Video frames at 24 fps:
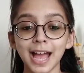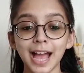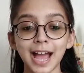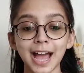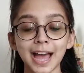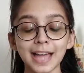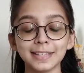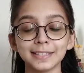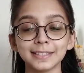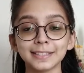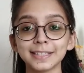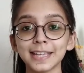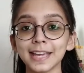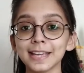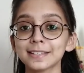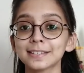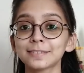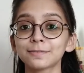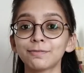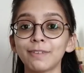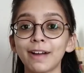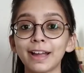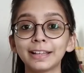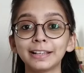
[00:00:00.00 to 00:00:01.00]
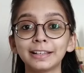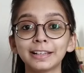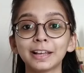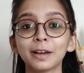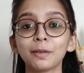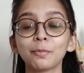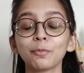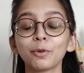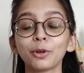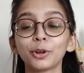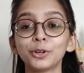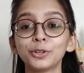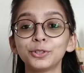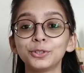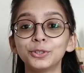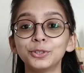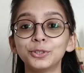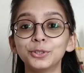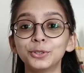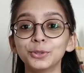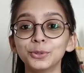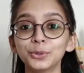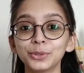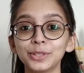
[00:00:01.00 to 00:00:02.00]
And yes, finally, I'm gonna
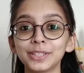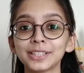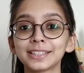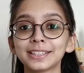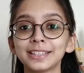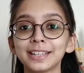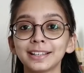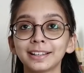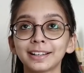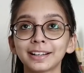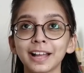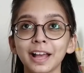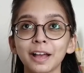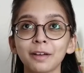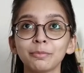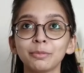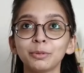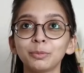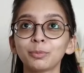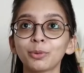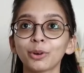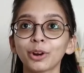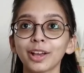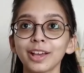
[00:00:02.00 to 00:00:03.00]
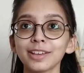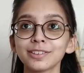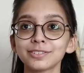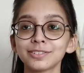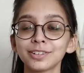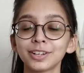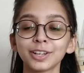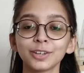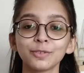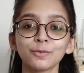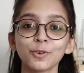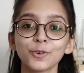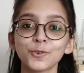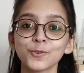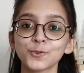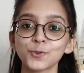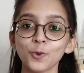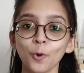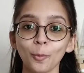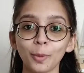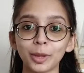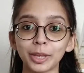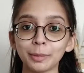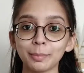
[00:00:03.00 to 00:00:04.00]
do this thing that I have been procrastinating for
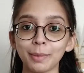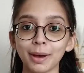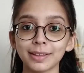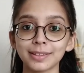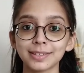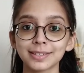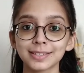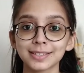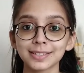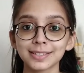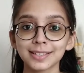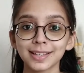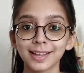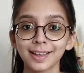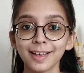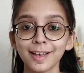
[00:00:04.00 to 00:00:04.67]
so many months.